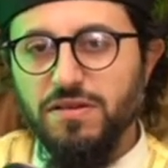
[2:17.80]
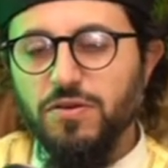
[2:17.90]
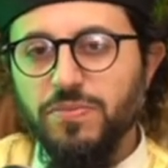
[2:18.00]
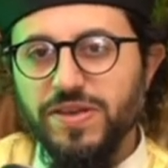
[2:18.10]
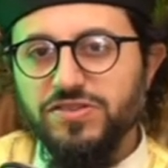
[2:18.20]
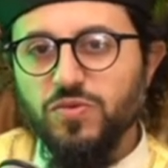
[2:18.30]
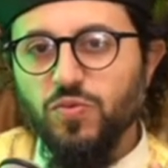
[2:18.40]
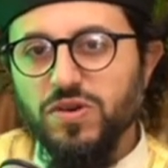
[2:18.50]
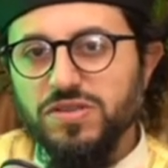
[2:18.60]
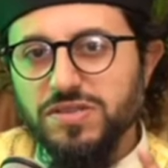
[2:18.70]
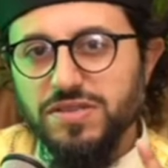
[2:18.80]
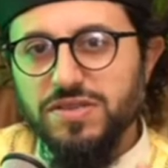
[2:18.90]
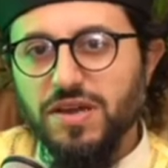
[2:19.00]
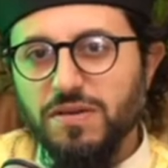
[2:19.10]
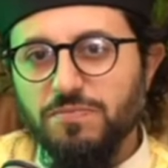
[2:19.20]
Go to masjid once a
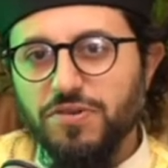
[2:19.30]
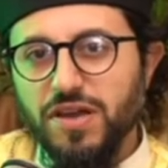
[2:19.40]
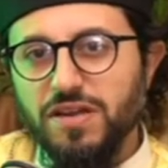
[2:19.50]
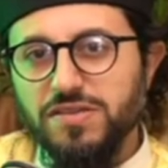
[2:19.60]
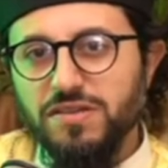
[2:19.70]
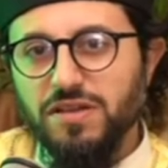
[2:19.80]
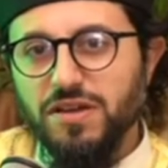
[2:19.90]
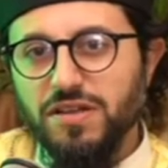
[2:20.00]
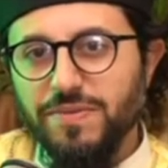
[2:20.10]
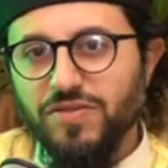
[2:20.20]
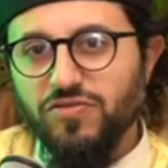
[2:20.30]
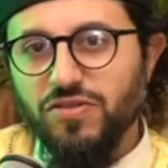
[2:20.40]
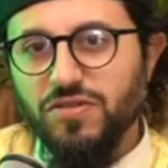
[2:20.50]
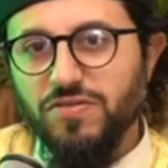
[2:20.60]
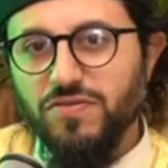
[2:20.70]
day, pray any salah in the
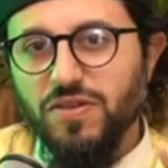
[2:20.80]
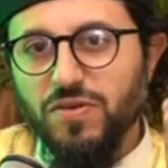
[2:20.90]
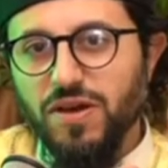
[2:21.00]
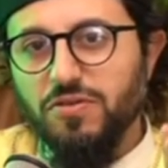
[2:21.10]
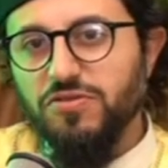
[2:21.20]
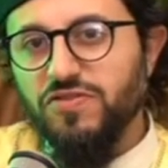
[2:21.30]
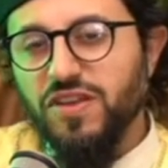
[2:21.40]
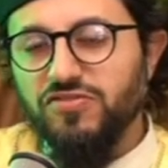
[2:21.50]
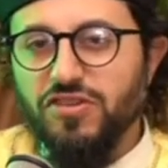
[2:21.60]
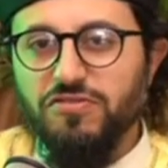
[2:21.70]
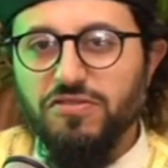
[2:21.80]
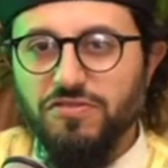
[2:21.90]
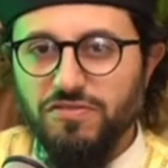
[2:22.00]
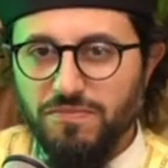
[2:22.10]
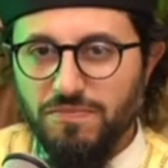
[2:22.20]
masjid, see how your state
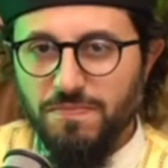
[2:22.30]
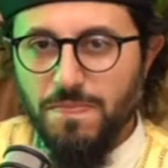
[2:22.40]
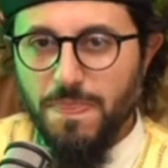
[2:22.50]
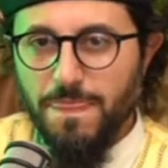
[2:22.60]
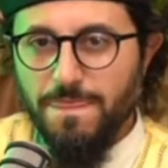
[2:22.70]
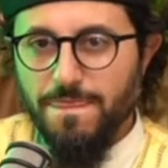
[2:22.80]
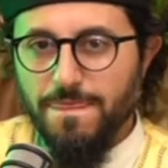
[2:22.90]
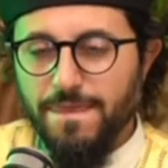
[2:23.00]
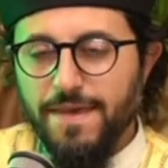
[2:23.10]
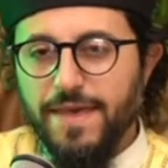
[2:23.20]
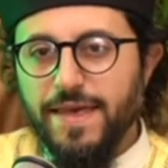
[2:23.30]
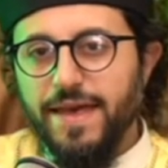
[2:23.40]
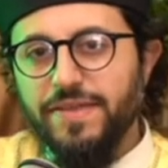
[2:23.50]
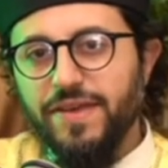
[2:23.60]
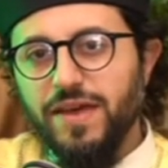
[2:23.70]
changes.
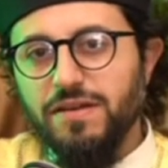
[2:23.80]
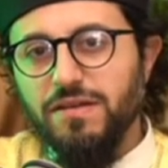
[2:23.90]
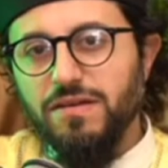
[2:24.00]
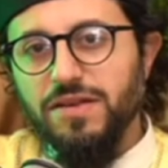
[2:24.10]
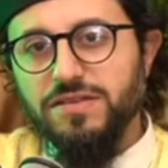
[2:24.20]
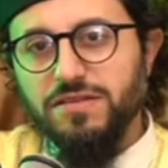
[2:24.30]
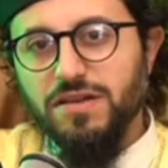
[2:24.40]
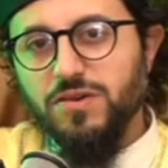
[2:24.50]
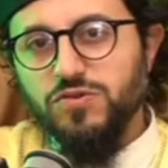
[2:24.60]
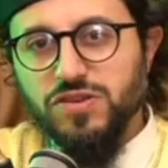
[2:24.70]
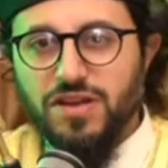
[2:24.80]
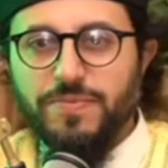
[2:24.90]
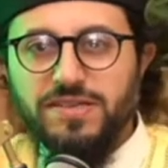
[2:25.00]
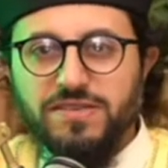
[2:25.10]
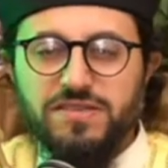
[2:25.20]
And then intidharu salah
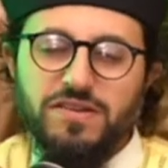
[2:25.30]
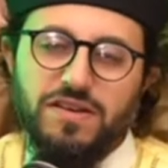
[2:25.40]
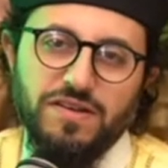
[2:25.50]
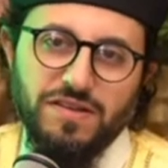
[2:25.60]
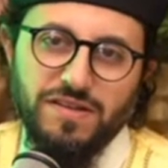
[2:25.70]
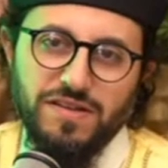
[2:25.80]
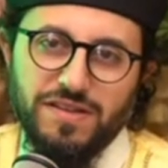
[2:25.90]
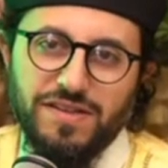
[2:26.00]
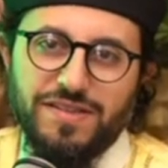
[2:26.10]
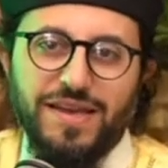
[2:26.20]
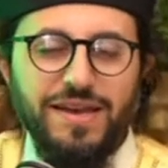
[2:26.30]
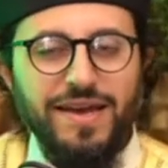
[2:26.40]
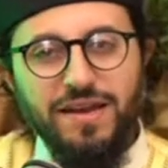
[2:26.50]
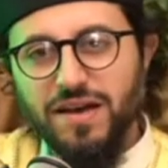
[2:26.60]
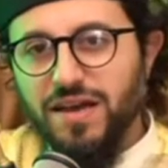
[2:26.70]
ba'd as-salah. Then
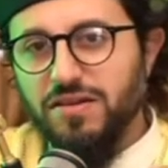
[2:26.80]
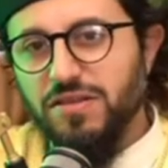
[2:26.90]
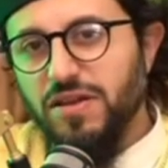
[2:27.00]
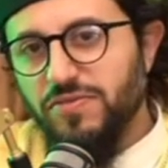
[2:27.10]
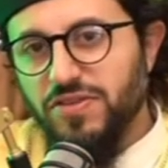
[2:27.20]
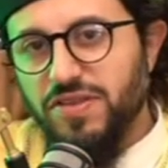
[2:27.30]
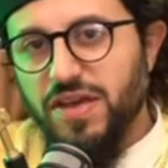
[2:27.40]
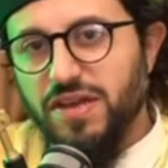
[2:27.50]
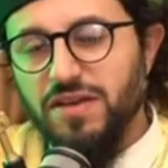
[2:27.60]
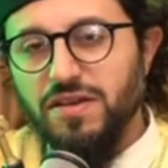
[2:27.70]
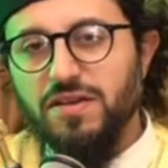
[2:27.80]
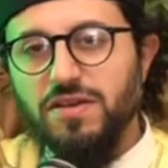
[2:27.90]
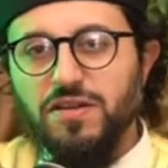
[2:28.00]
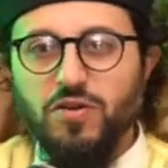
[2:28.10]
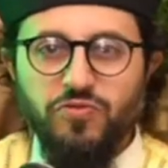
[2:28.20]
at a higher level than that,
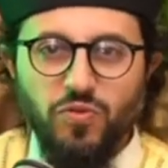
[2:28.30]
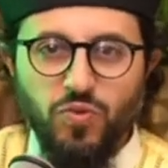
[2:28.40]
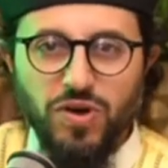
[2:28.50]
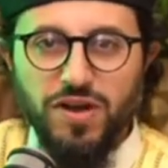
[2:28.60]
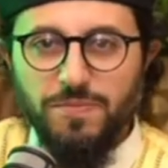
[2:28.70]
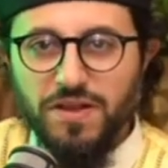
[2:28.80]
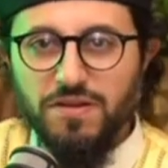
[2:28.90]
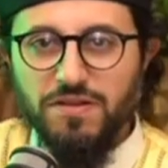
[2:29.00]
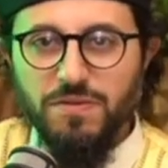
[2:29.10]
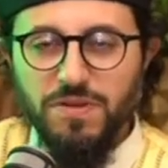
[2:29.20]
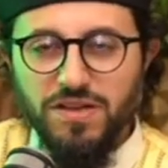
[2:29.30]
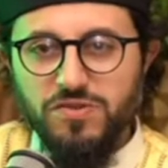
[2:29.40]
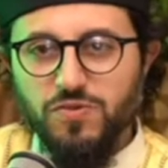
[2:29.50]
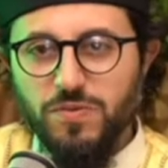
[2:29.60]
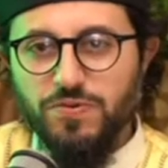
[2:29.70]
go for one
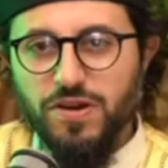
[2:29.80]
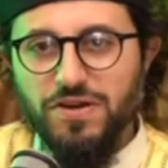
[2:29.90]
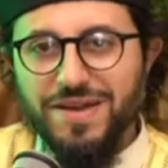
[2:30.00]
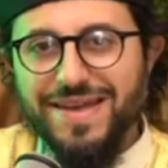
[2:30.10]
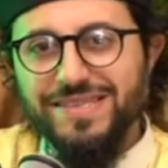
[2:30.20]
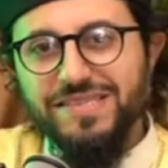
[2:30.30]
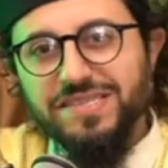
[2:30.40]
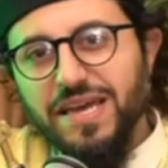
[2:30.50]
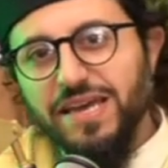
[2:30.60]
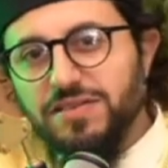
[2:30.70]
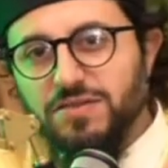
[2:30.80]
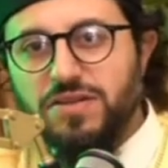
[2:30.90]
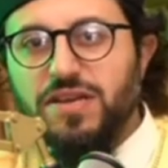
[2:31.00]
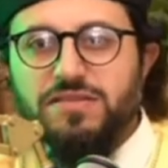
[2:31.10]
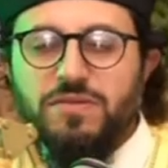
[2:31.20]
obligatory prayer and stay until
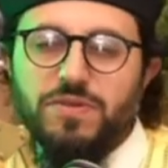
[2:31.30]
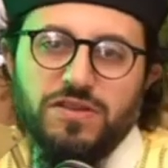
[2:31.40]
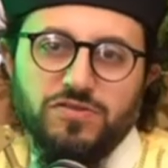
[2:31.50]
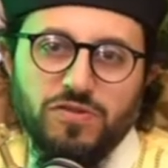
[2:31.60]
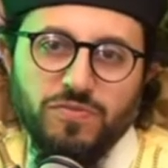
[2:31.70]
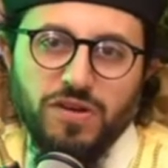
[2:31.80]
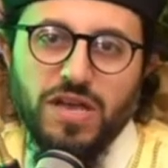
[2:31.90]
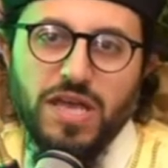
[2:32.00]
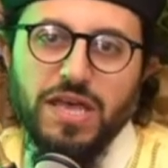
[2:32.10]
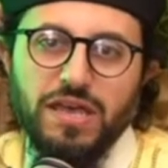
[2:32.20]
the next obligatory prayer.